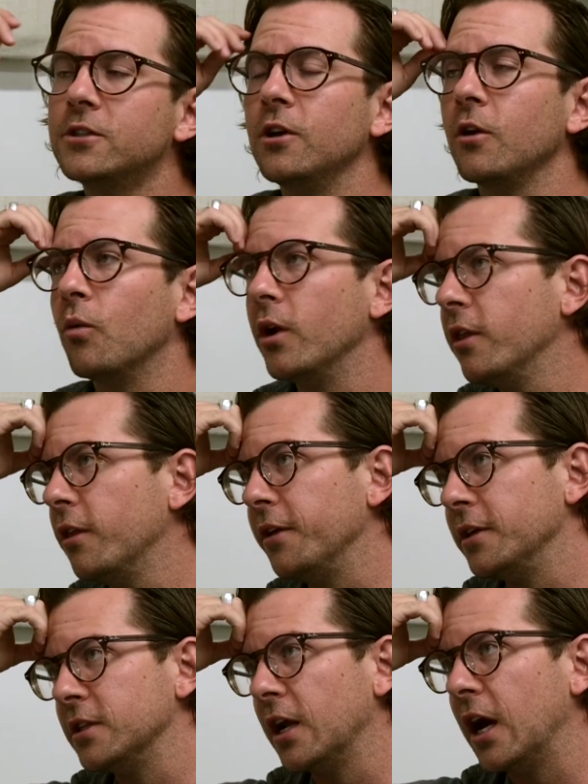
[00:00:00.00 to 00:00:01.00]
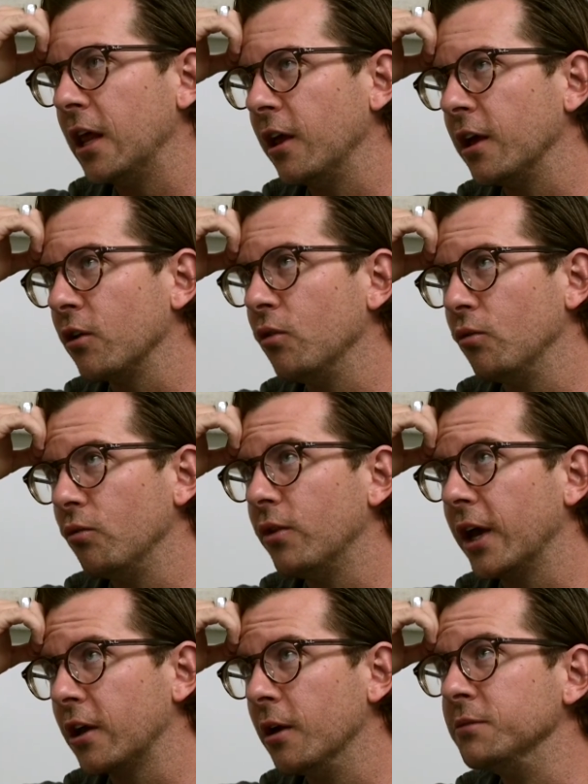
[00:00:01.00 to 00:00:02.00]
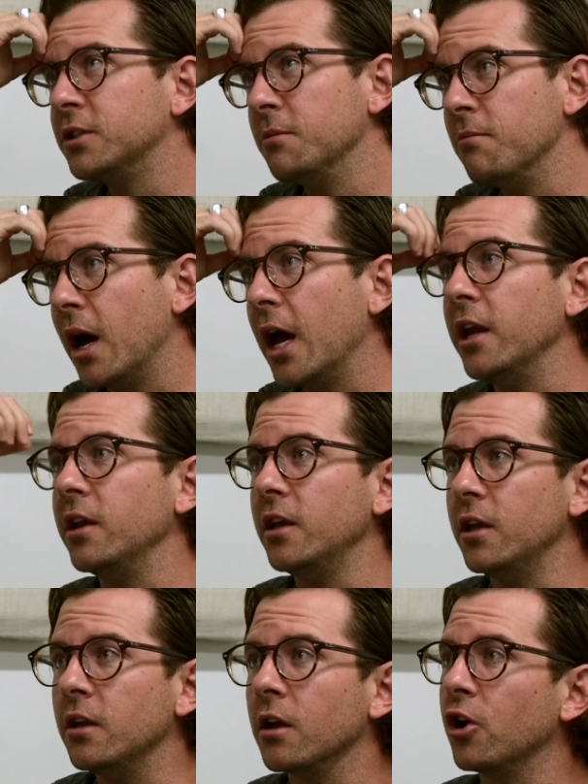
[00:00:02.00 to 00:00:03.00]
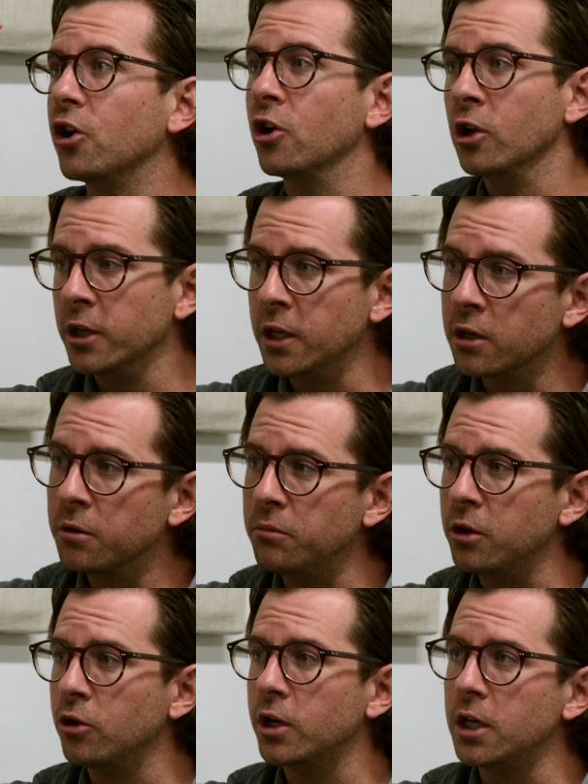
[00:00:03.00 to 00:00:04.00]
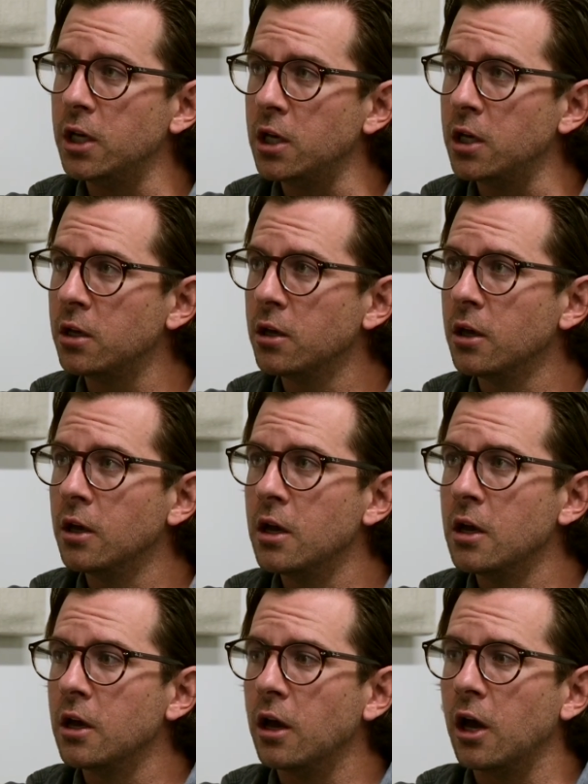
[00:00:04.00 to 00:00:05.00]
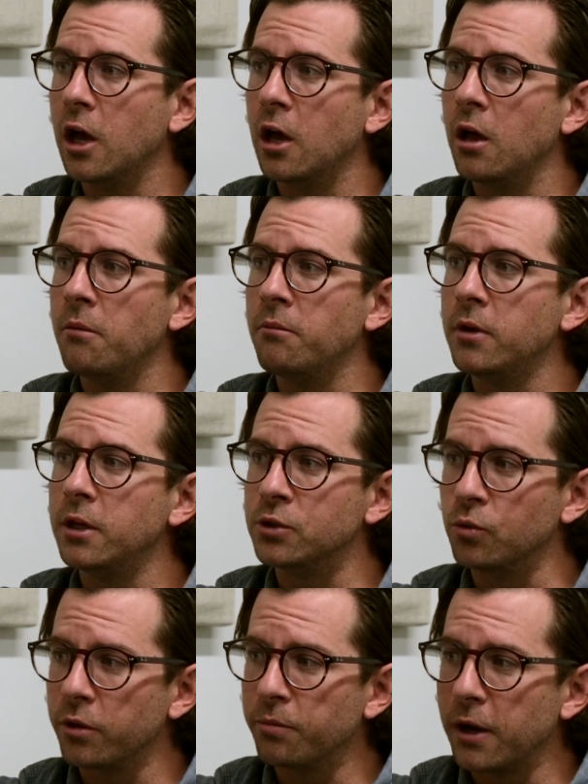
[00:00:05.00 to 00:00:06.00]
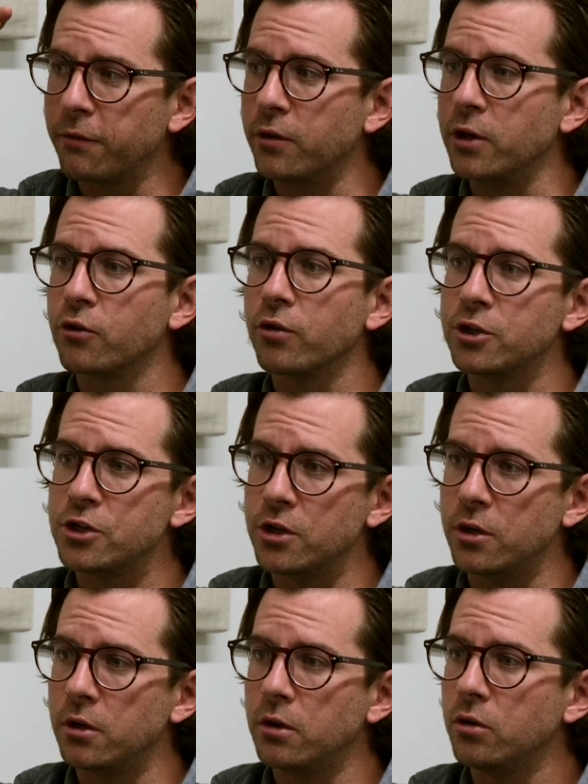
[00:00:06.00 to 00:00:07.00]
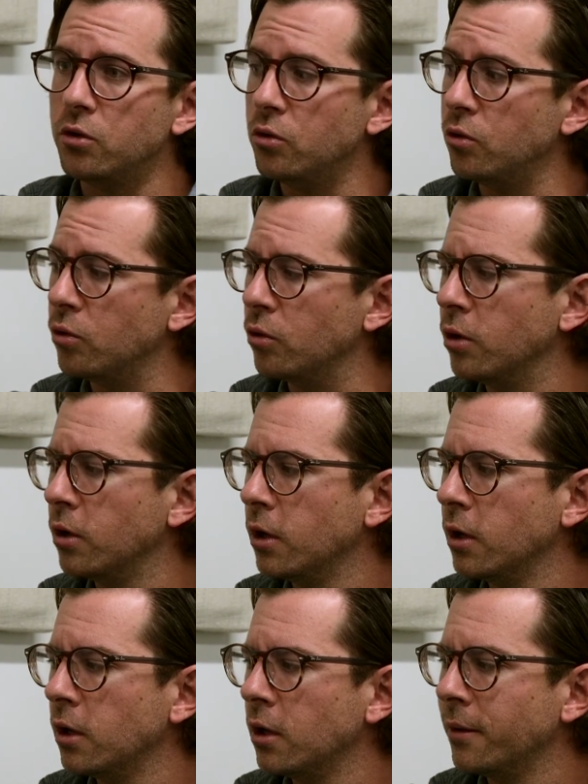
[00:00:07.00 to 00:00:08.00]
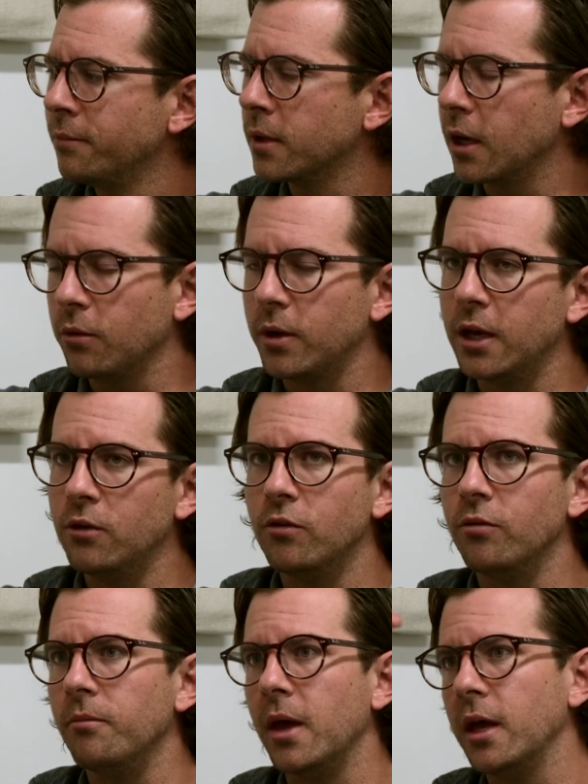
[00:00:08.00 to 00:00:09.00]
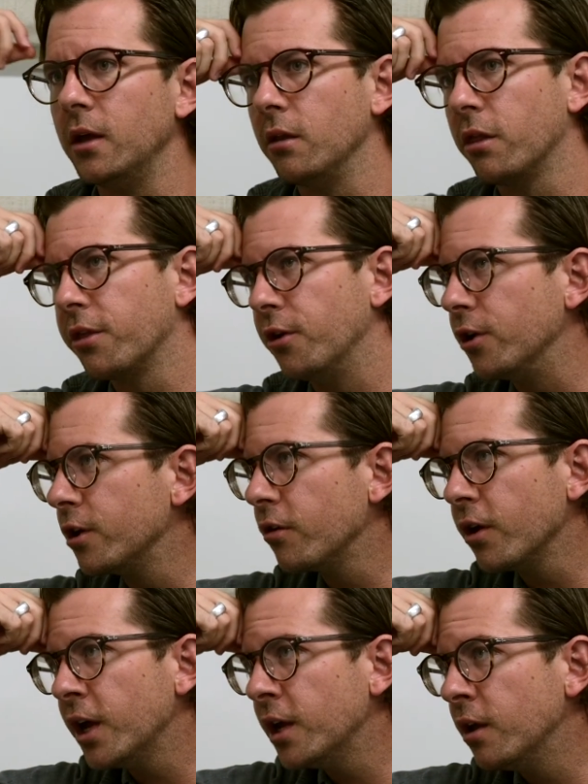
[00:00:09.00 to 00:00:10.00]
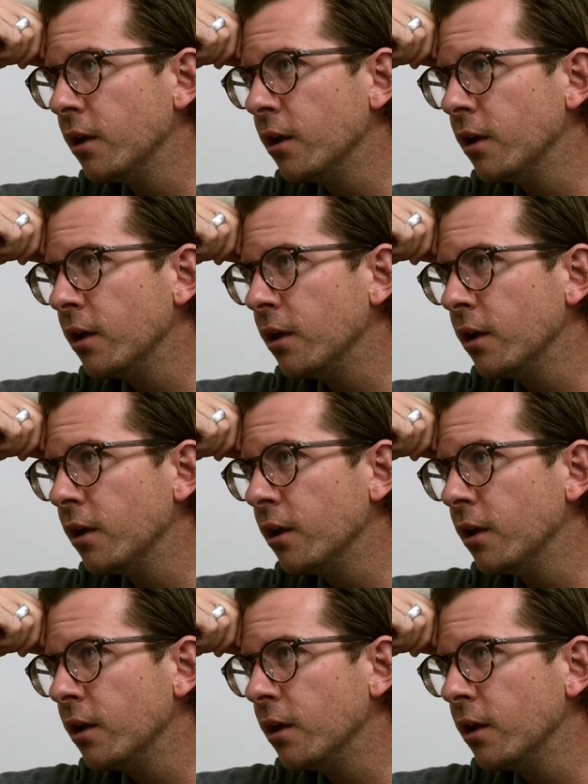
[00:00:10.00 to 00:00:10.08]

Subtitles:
like one of the things that I like that comes to mind in early community is with my friend Christian, who, God, we had to have met in 3rd grade,